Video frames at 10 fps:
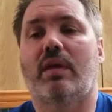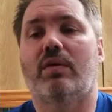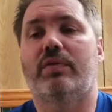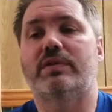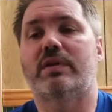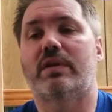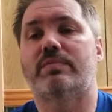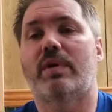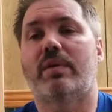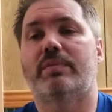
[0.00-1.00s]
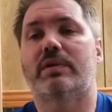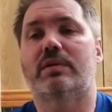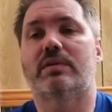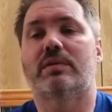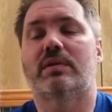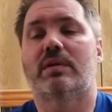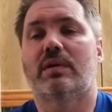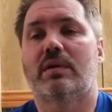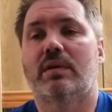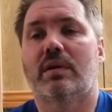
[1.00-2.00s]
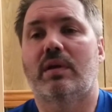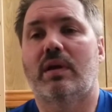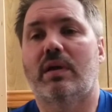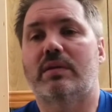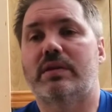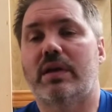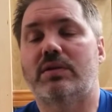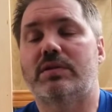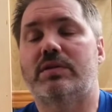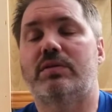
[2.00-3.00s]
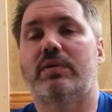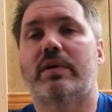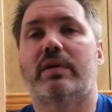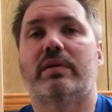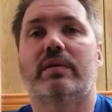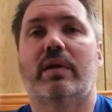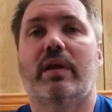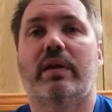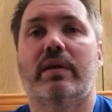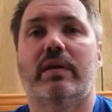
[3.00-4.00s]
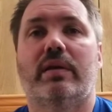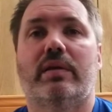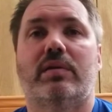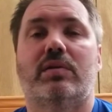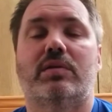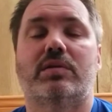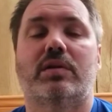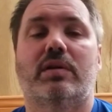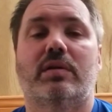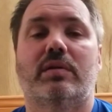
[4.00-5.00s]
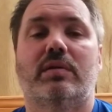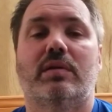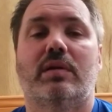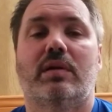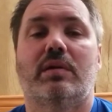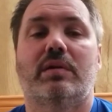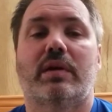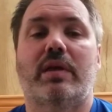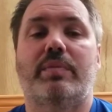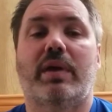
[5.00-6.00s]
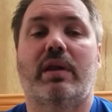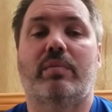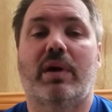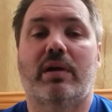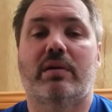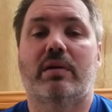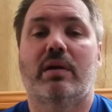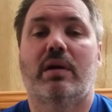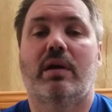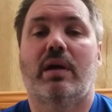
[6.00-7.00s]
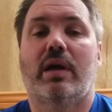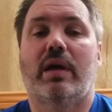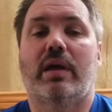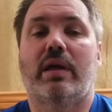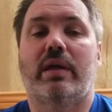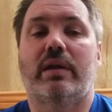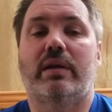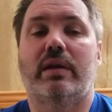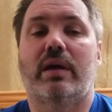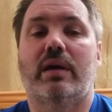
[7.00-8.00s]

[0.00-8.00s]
visiting his mom to see how she's doing and encourage her to keep getting better. And